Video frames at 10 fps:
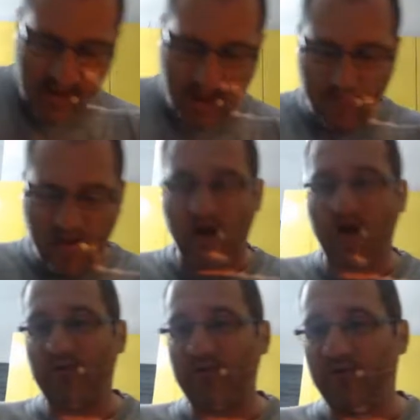about
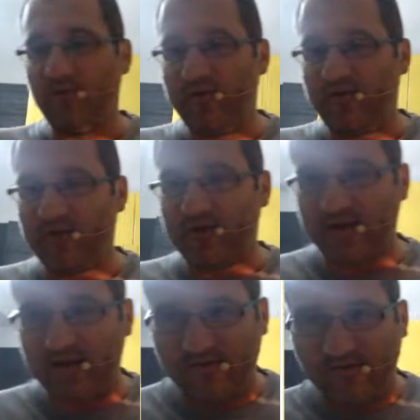how to do these
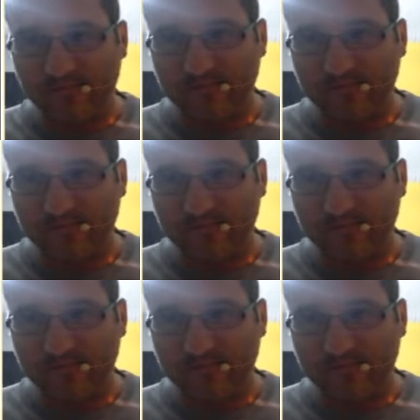tortillas,